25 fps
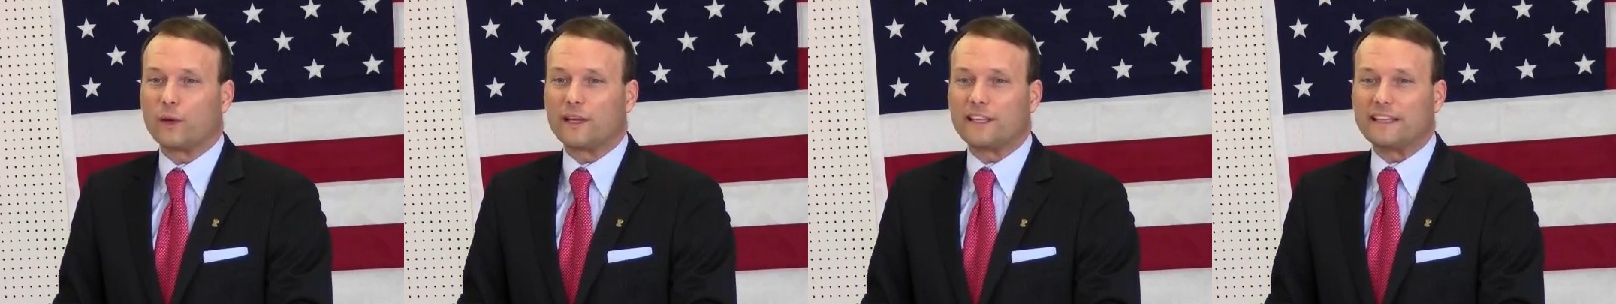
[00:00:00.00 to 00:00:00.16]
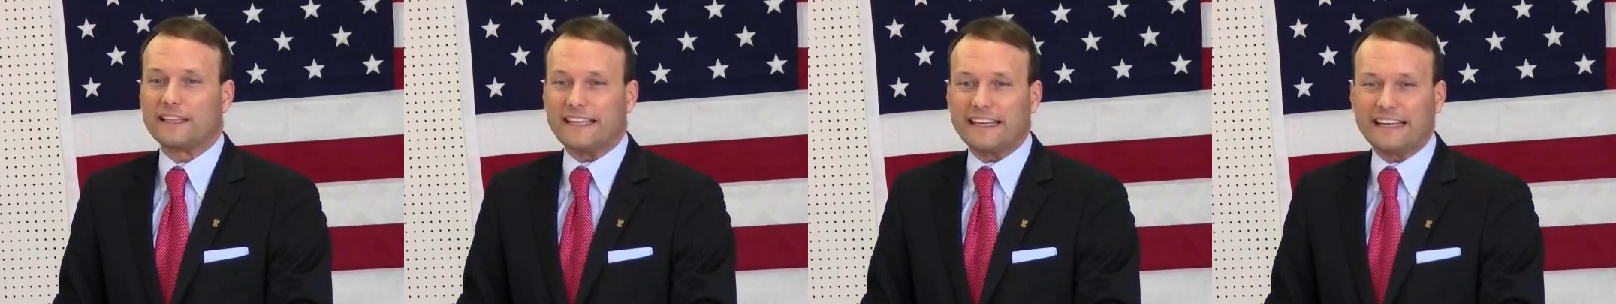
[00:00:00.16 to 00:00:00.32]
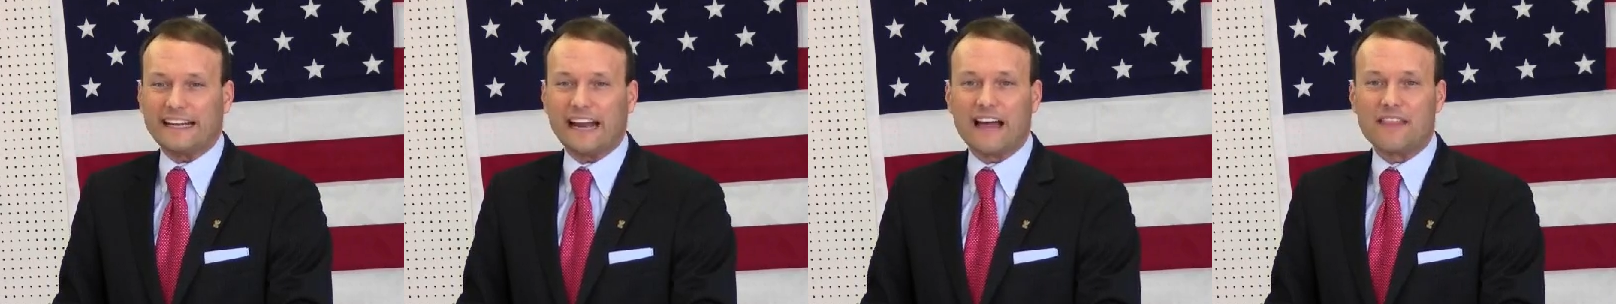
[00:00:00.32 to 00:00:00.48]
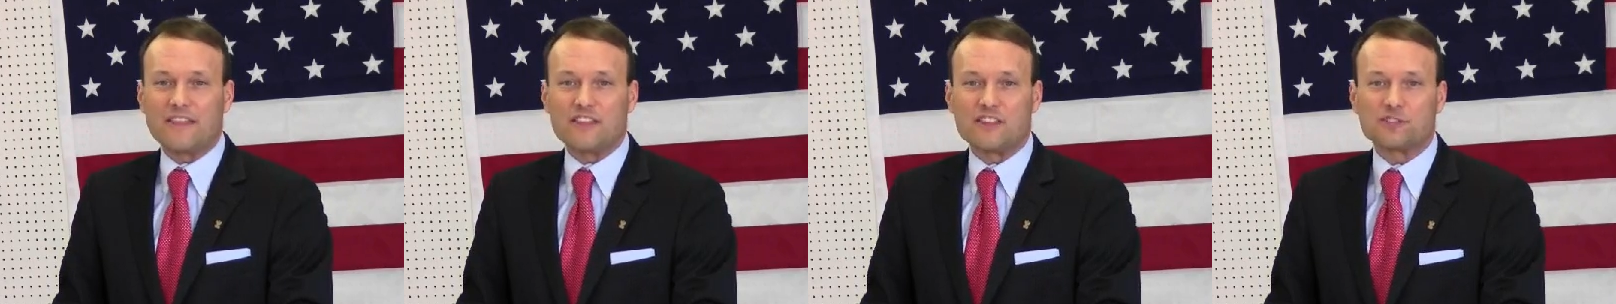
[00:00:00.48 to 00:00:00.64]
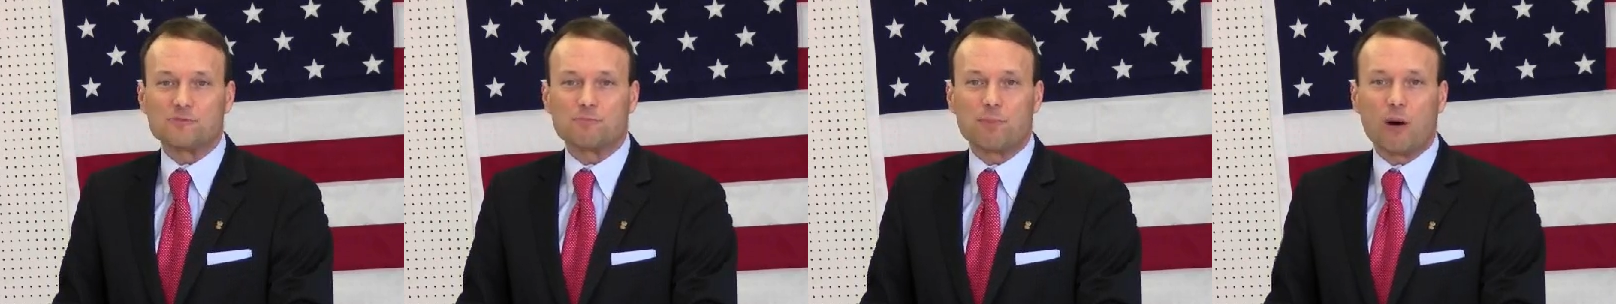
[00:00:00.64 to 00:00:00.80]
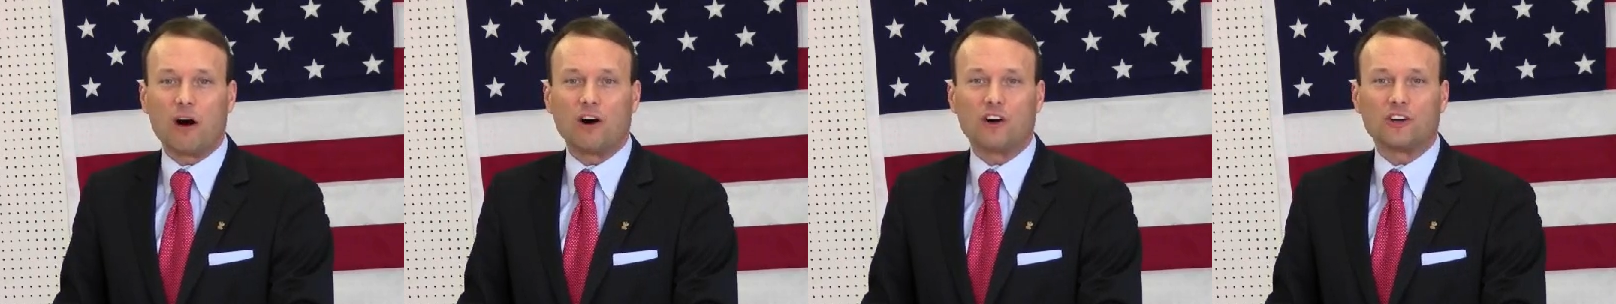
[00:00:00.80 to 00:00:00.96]
We lead on
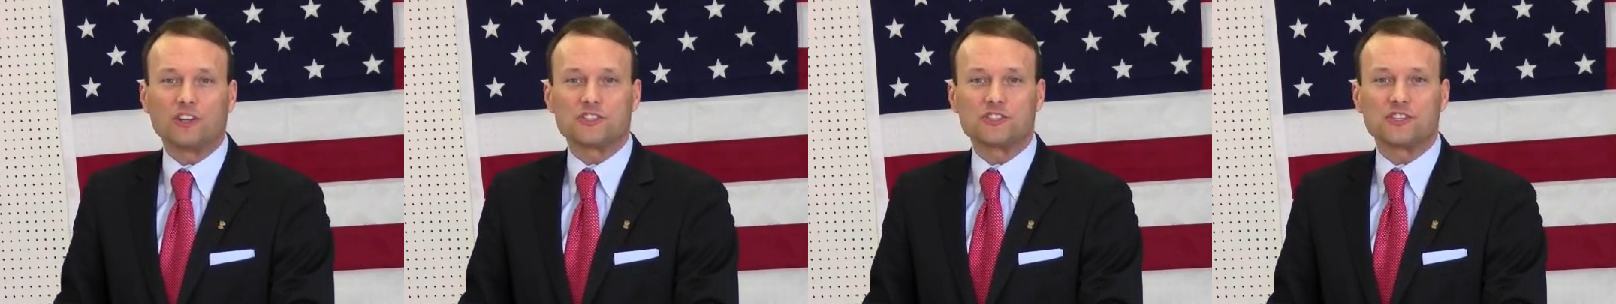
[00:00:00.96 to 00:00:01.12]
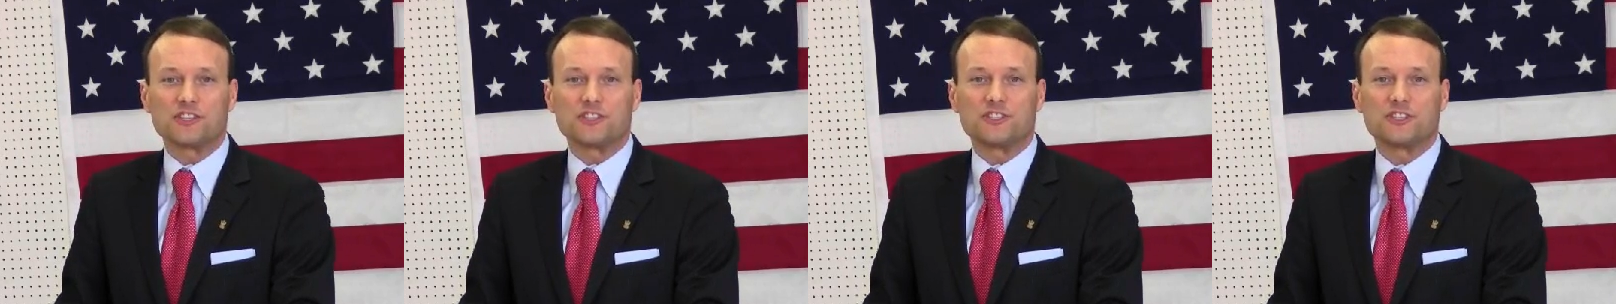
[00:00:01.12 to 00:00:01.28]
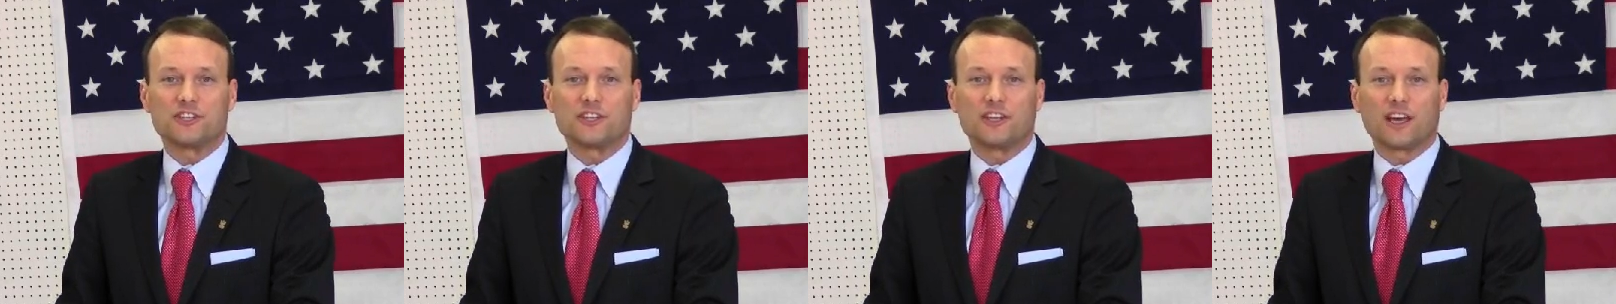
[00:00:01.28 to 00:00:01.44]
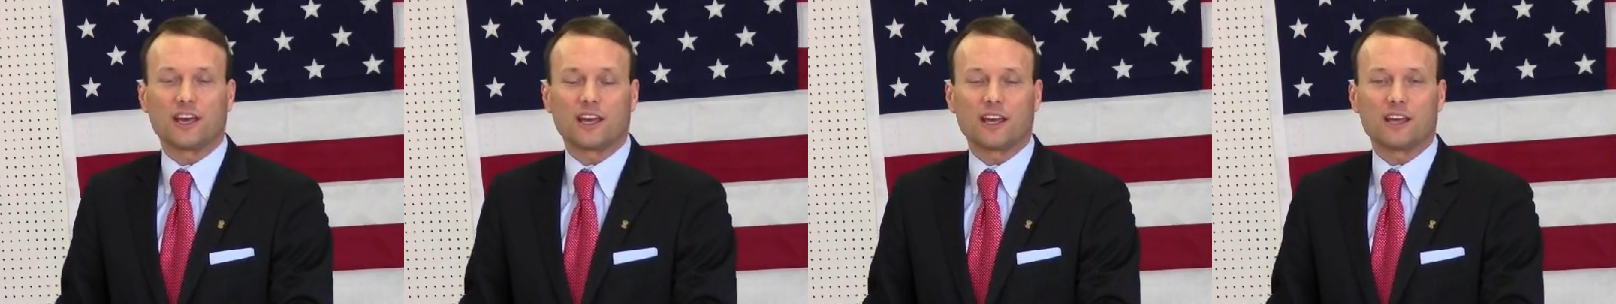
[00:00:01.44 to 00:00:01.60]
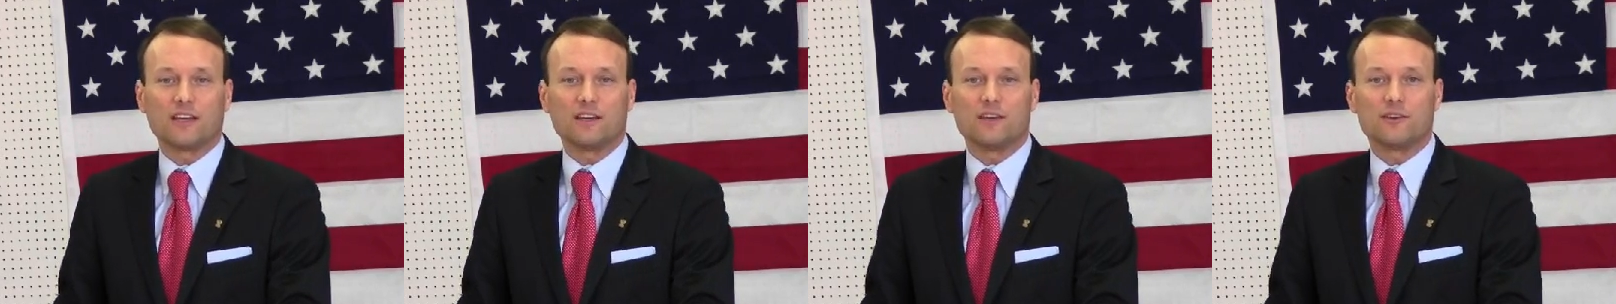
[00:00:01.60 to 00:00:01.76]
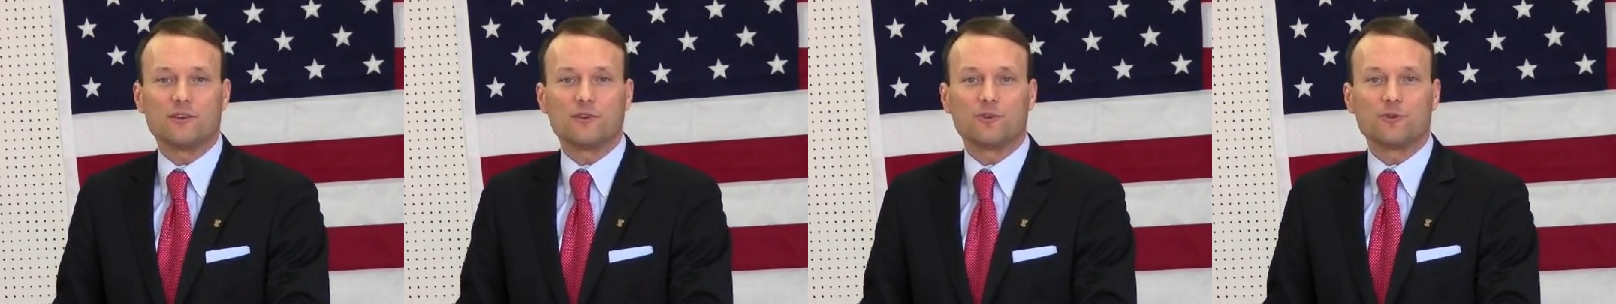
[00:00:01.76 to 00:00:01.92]
this policy
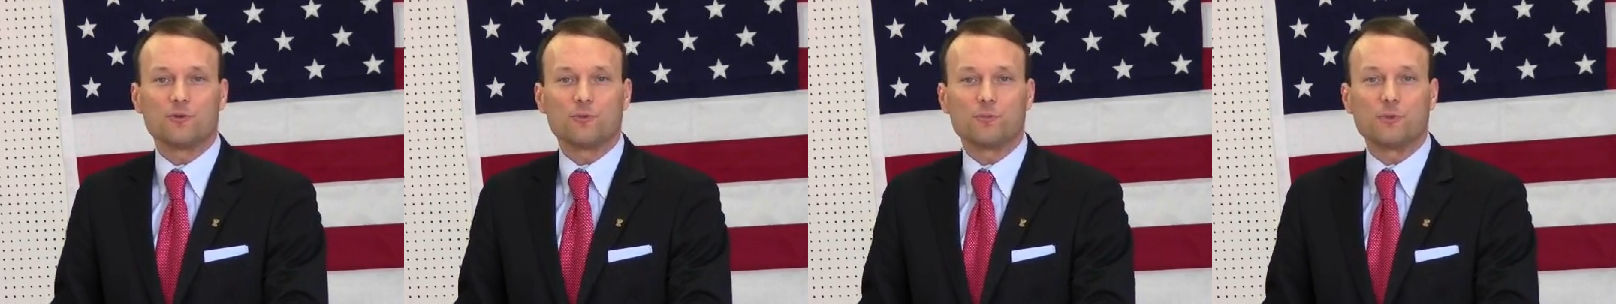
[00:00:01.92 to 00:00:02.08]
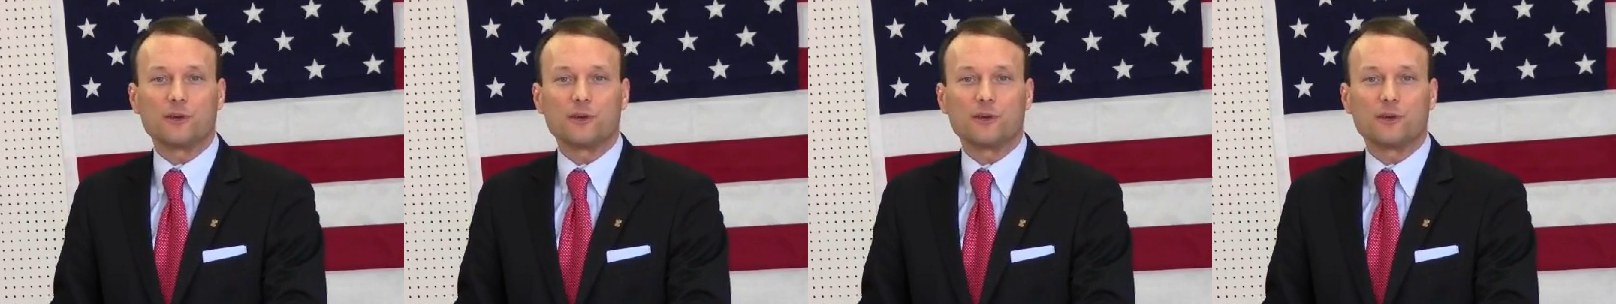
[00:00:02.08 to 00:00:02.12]
today